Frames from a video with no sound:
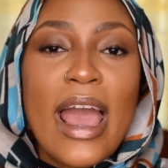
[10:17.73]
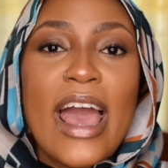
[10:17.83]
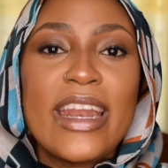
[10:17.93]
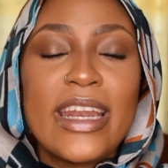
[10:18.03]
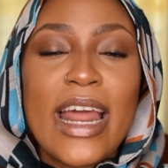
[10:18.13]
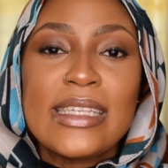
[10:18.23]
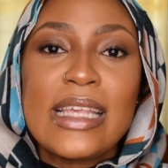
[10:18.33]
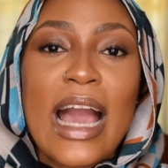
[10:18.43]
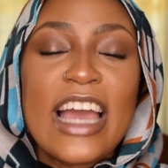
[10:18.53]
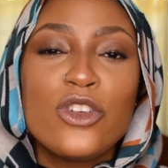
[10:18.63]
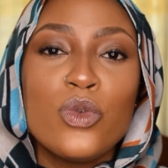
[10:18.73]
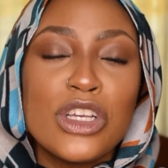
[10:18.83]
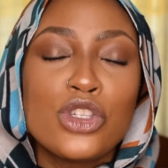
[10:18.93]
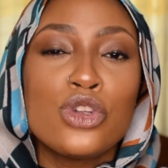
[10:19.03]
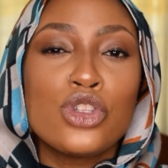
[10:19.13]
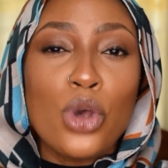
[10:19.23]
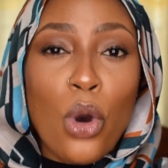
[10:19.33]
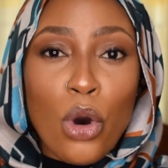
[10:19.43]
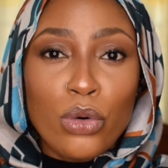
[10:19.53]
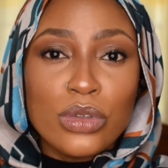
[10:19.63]
And the next thing I do is to
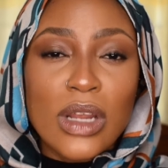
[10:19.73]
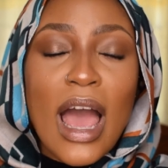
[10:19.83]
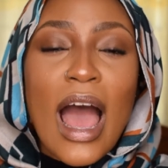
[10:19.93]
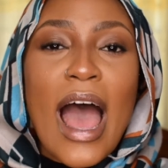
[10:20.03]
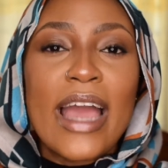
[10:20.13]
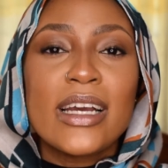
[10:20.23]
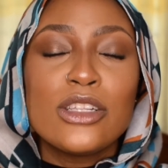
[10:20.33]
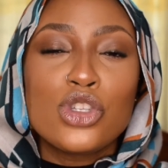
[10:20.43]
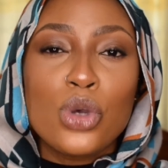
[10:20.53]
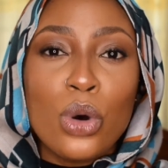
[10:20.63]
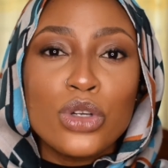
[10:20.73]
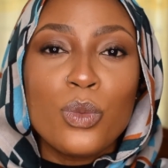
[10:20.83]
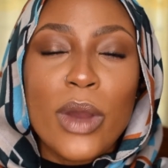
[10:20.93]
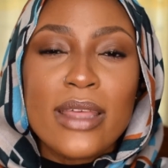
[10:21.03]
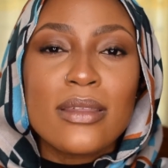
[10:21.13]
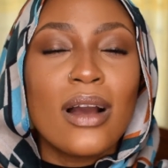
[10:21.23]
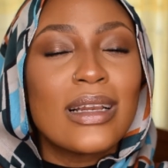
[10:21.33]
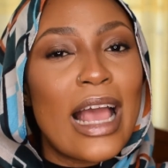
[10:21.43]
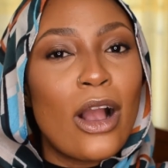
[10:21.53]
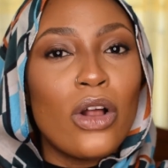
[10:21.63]
tone. I can tone with a
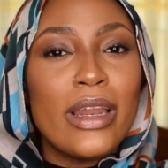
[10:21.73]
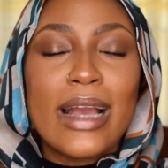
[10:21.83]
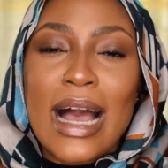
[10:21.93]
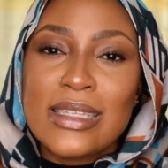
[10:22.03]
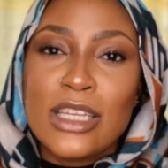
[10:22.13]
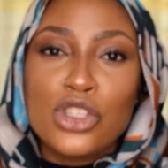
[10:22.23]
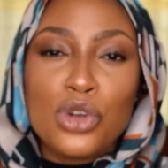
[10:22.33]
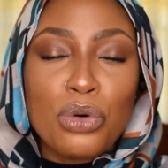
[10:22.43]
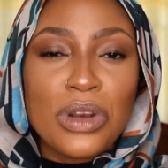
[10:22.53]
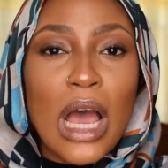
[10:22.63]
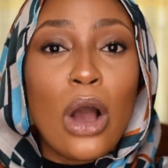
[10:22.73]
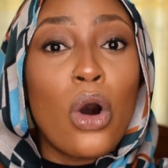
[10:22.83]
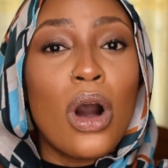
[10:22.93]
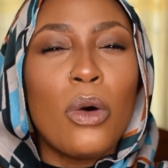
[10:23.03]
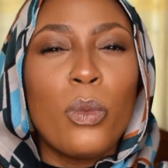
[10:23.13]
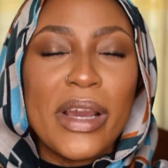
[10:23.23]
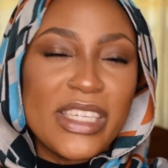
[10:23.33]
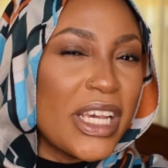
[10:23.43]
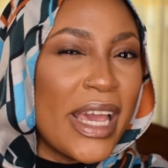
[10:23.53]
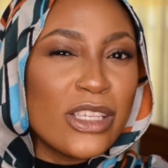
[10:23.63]
glycolic acid toner or a
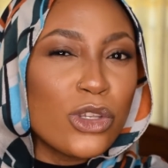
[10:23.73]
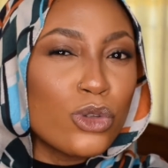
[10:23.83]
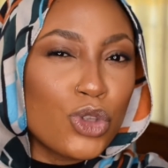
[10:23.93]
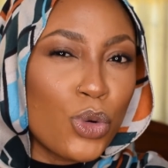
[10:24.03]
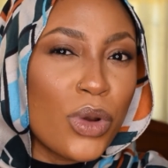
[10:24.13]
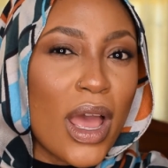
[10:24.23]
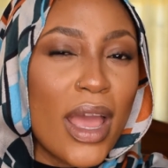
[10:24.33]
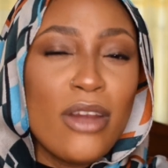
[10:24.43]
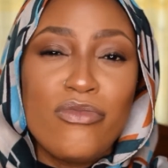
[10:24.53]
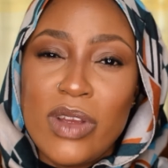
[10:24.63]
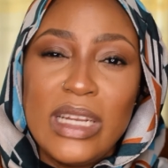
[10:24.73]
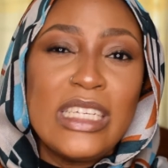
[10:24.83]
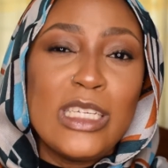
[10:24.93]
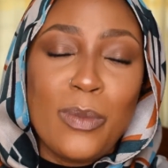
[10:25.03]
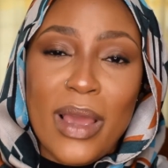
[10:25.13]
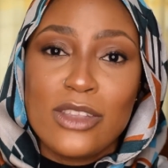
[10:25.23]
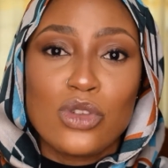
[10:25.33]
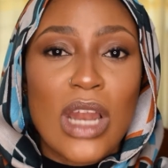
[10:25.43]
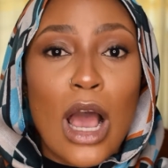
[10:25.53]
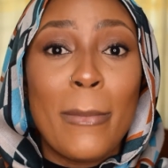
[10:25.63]
witch hazel toner. It really depends
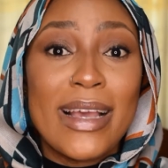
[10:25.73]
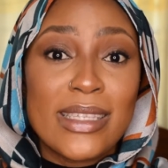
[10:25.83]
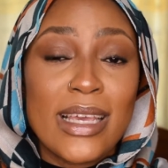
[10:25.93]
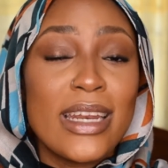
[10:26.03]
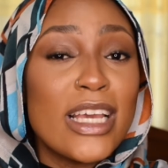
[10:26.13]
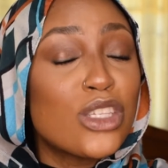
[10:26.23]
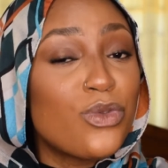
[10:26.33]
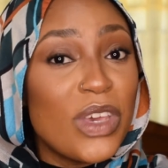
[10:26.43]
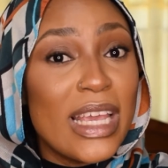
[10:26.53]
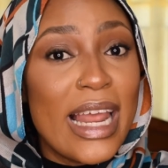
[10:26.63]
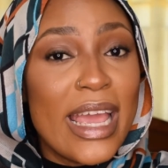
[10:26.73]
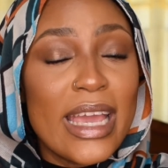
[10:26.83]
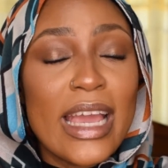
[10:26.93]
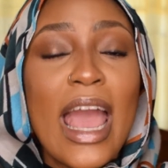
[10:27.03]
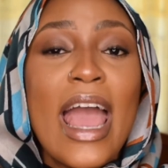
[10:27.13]
on how my skin is feeling.